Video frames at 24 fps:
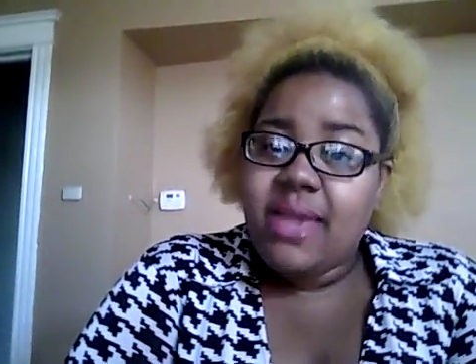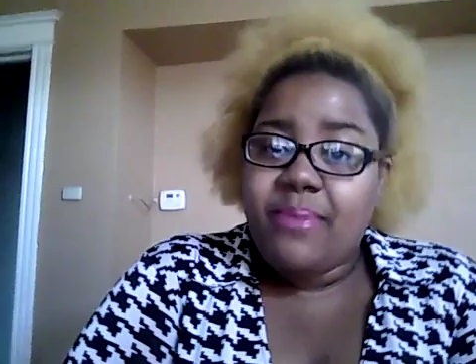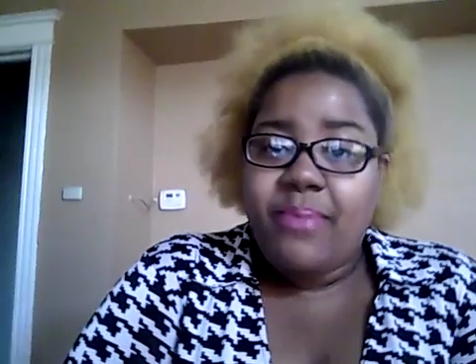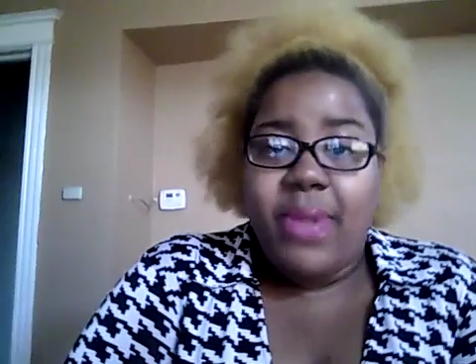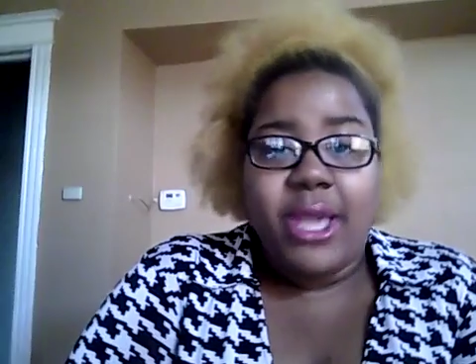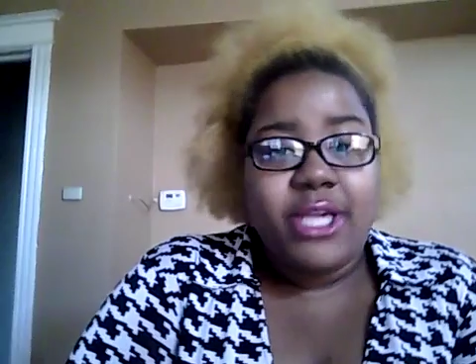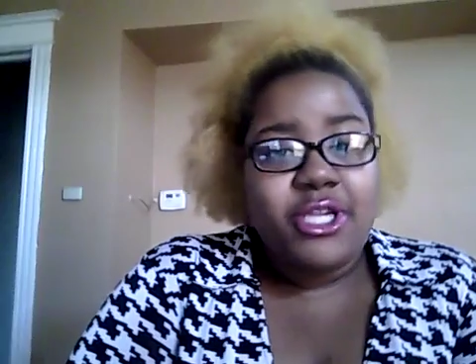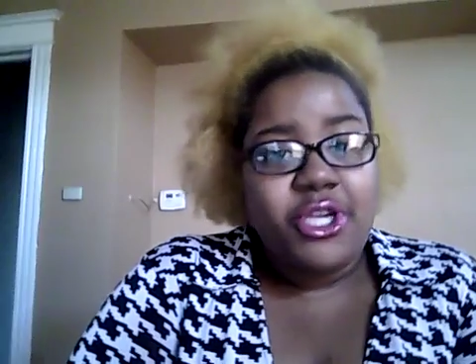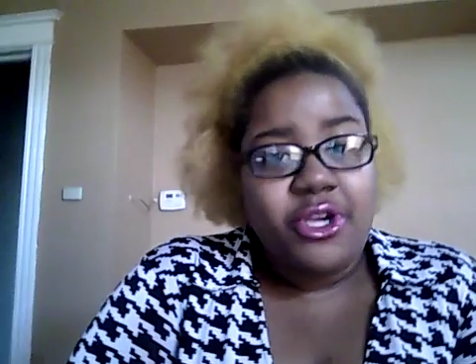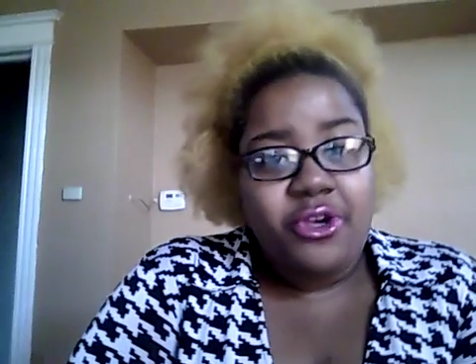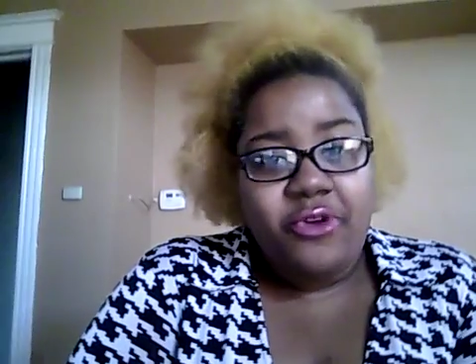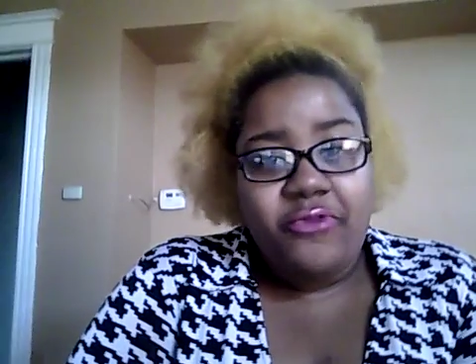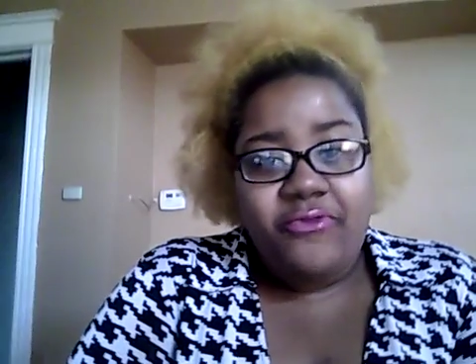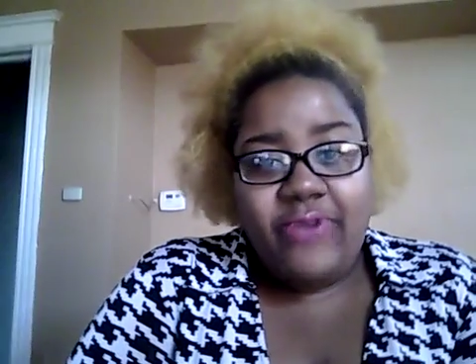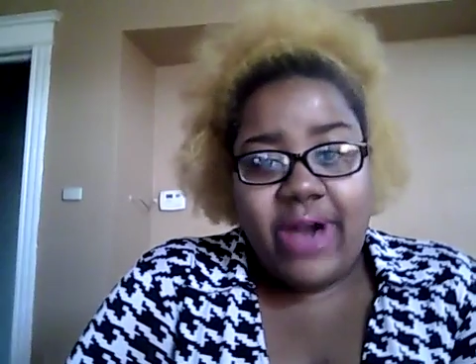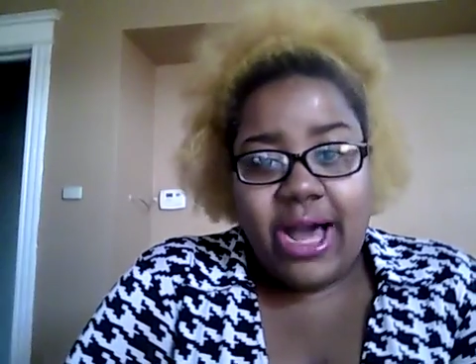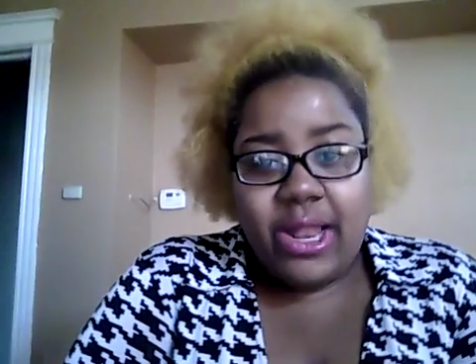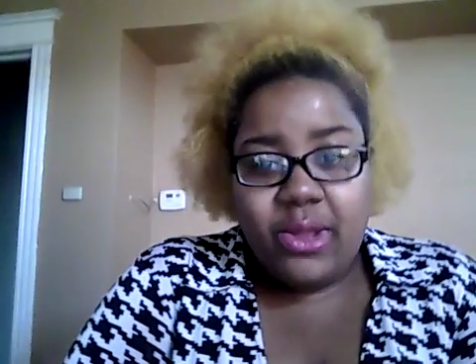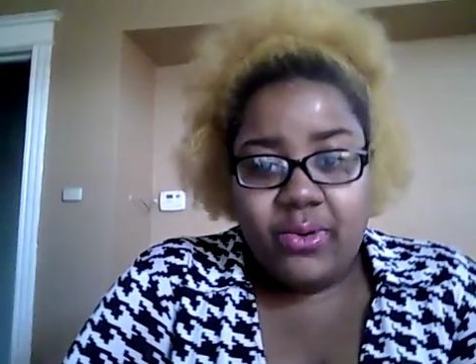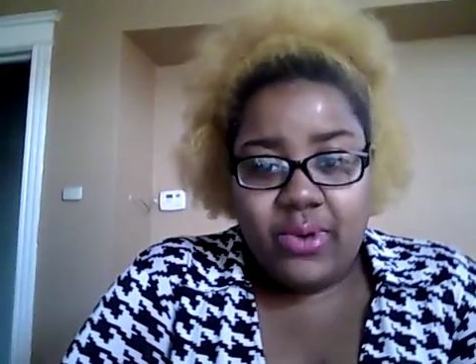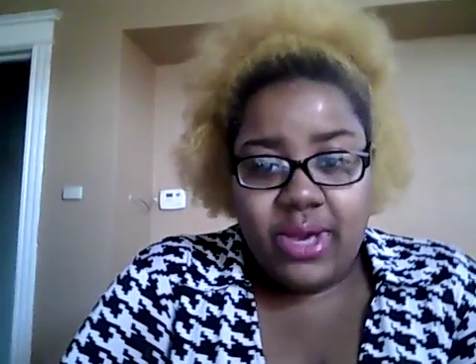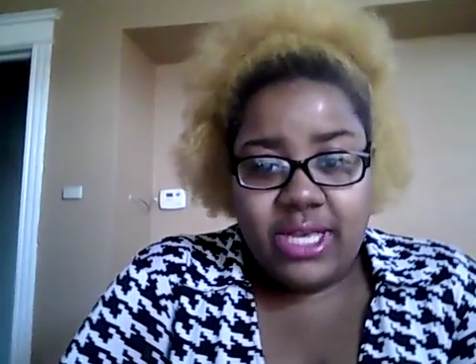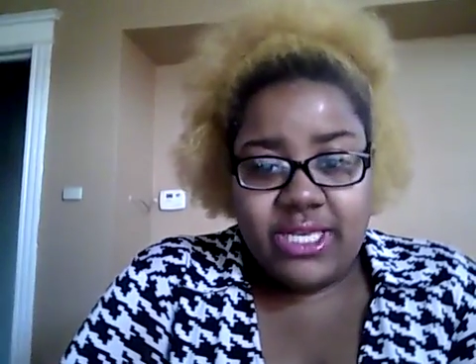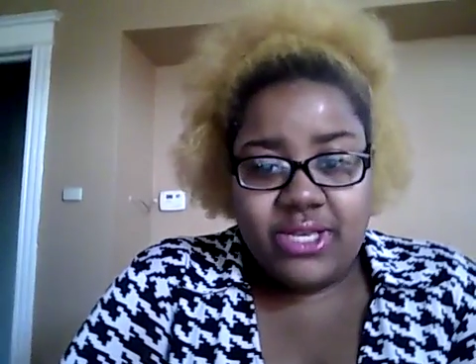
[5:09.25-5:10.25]
Make sure you
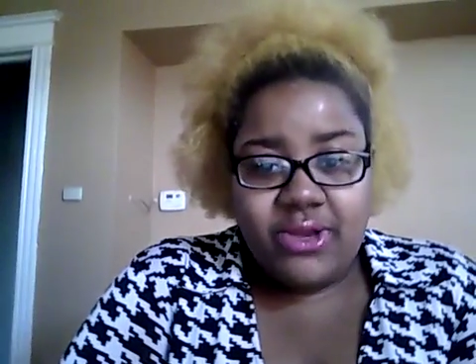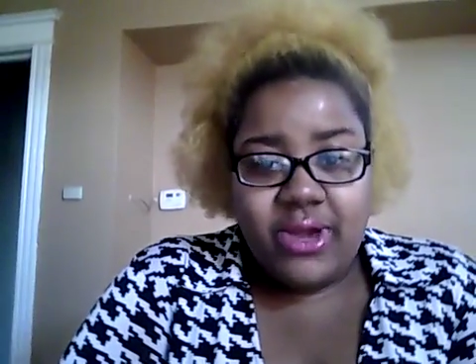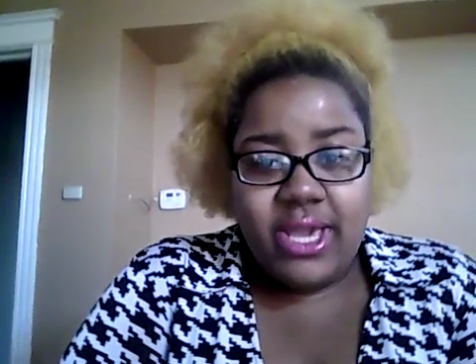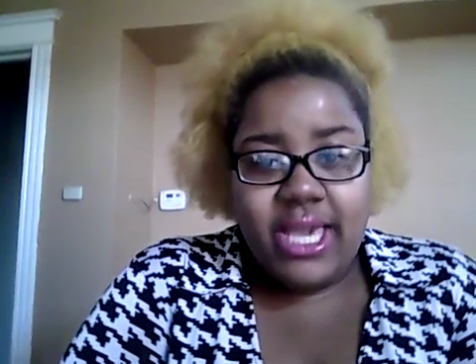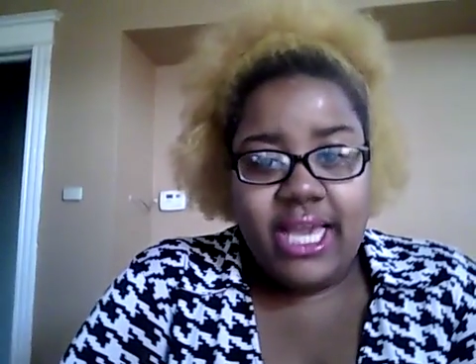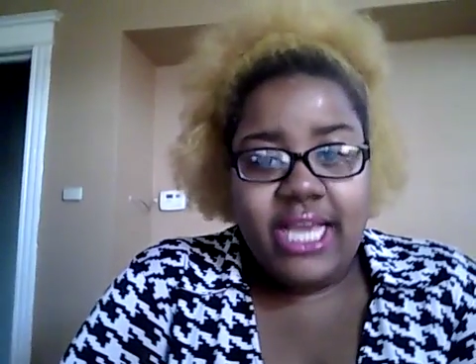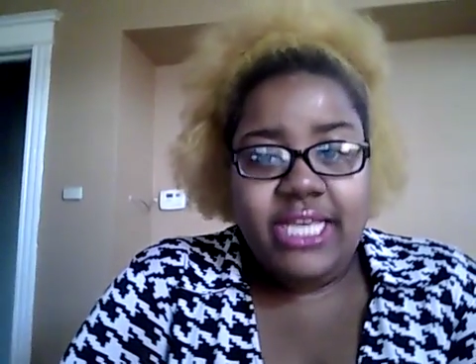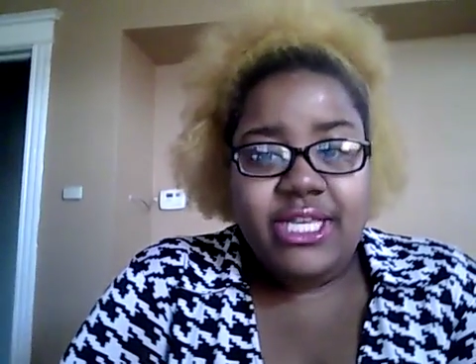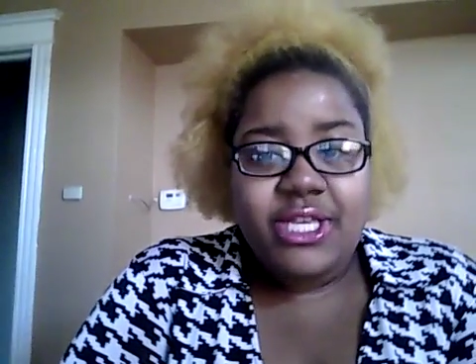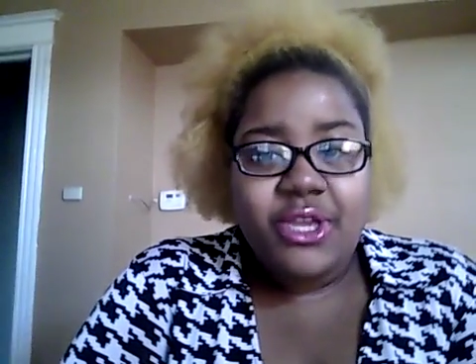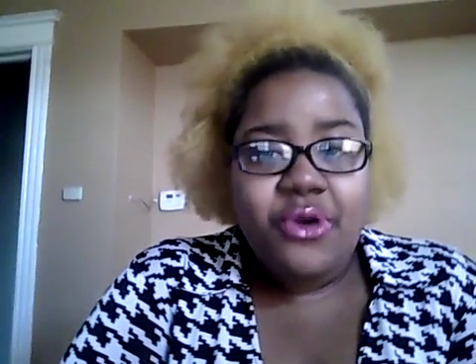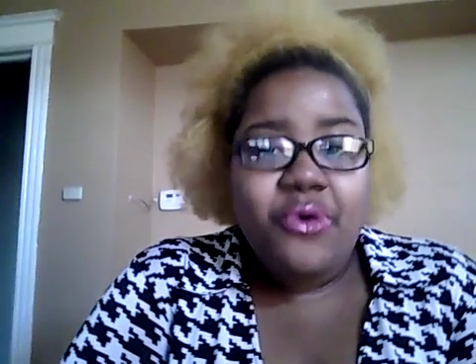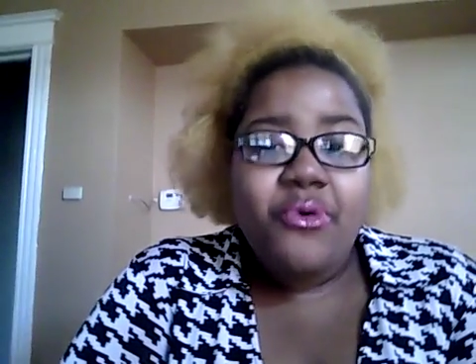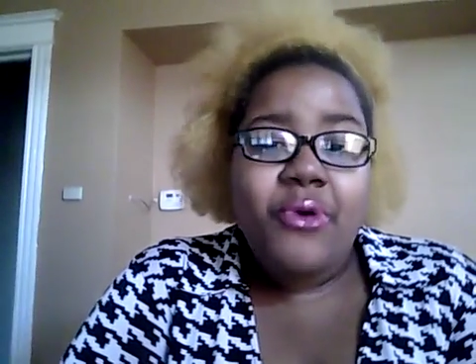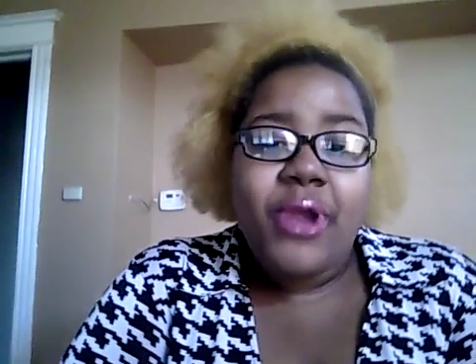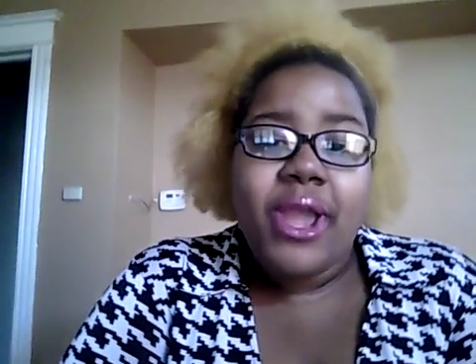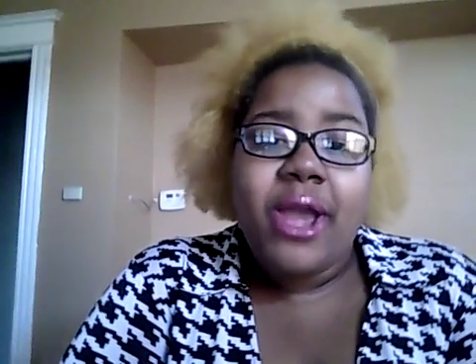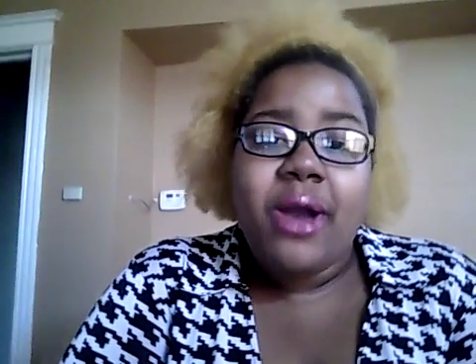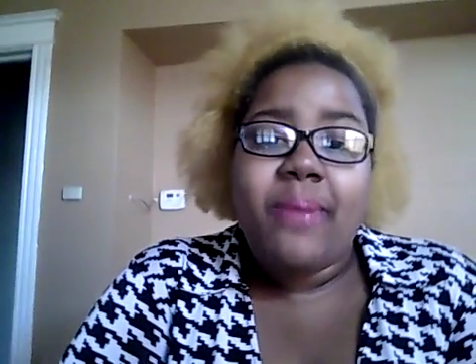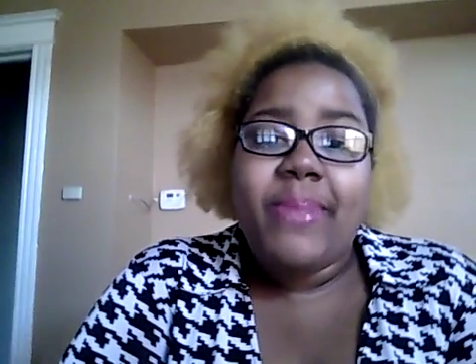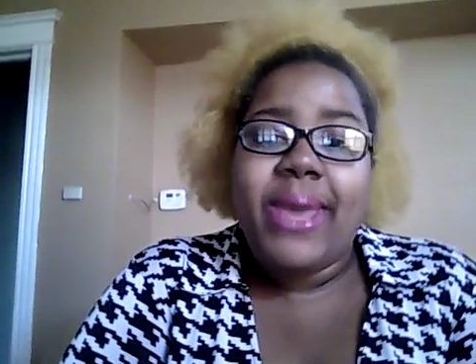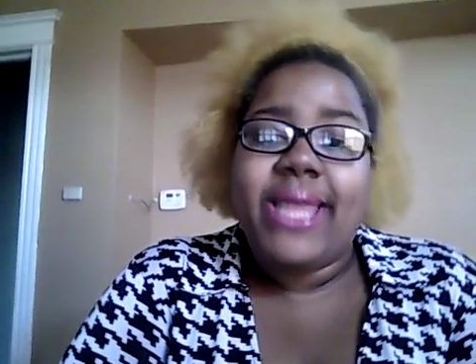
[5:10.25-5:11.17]
follow us on Instagram